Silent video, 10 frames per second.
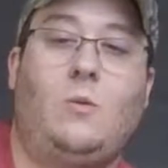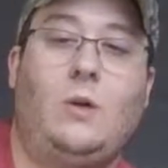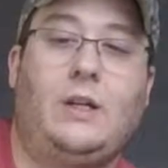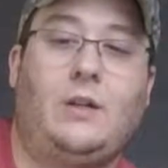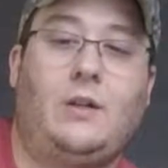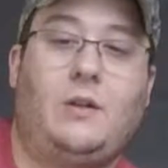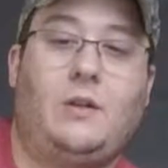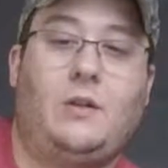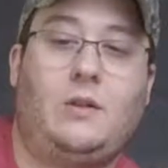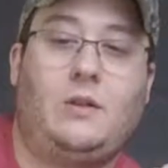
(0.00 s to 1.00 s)

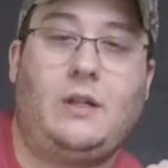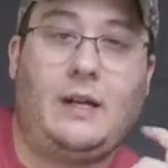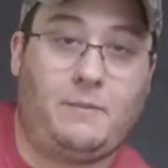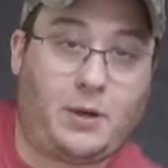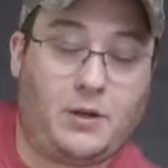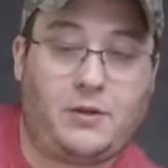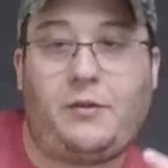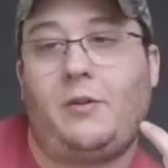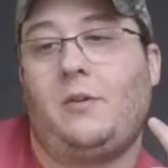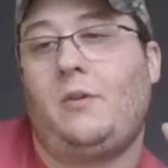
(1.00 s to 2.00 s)
Will it burn
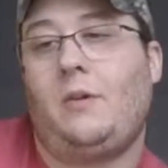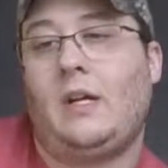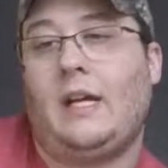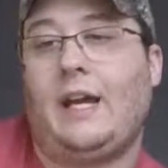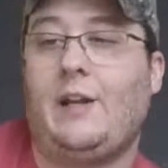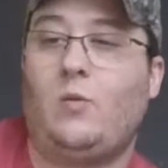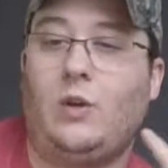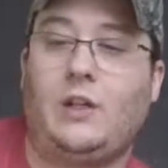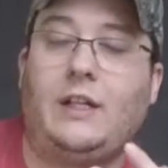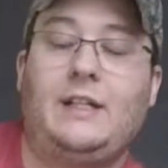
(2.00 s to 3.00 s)
through? And
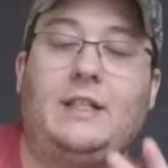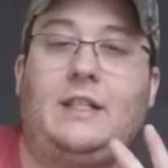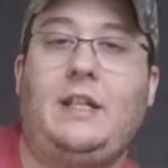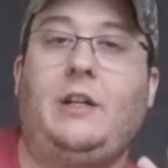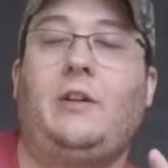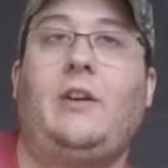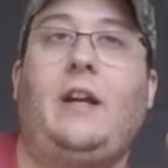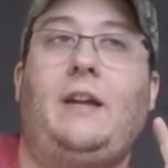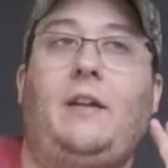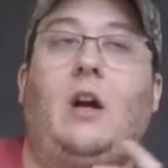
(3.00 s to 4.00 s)
will it
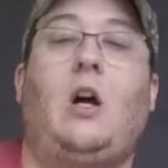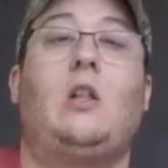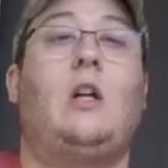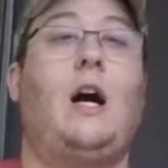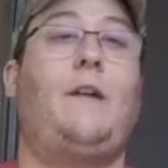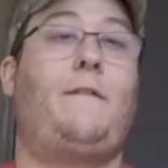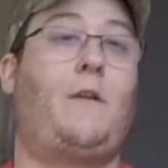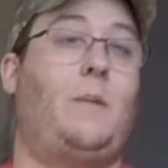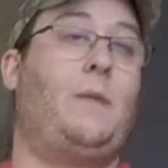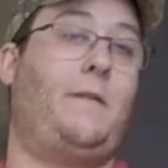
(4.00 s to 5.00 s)
deteriorate a lot
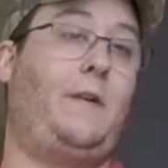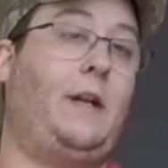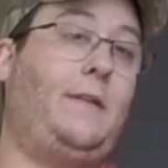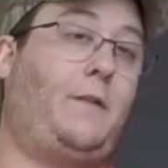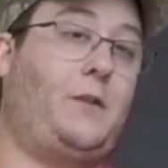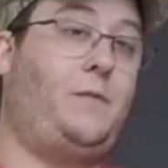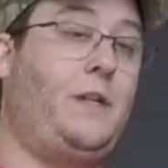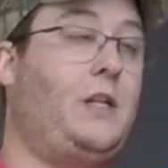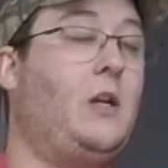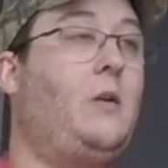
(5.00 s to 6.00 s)
from the very first
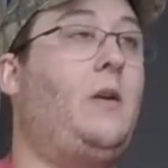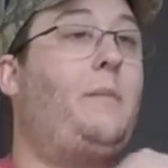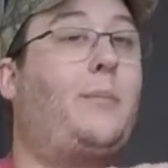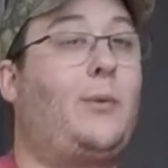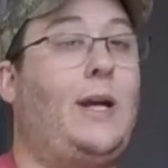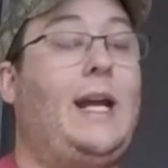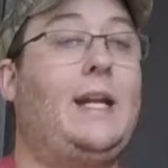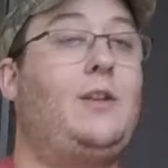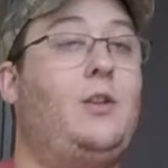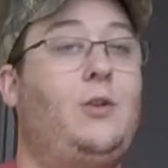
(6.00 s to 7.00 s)
video of
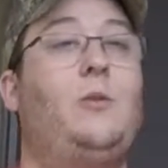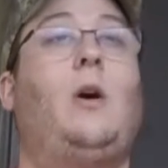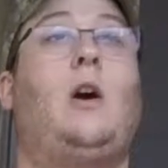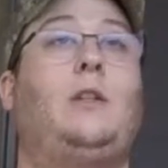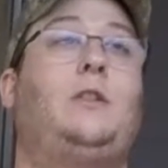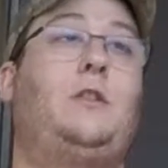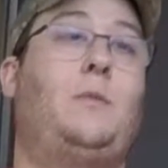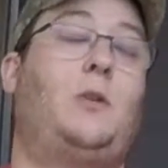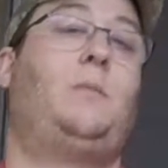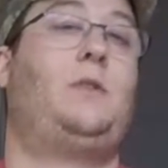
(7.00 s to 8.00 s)
brand new
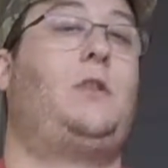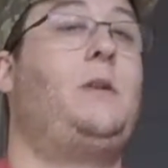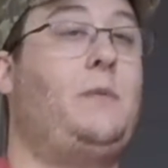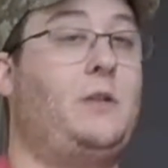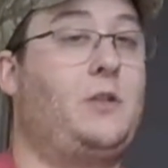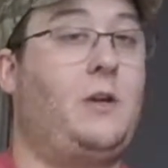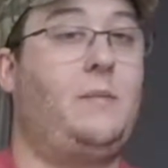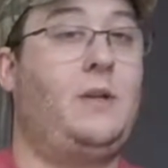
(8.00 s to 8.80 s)
unsmoked Missouri Meerschaum?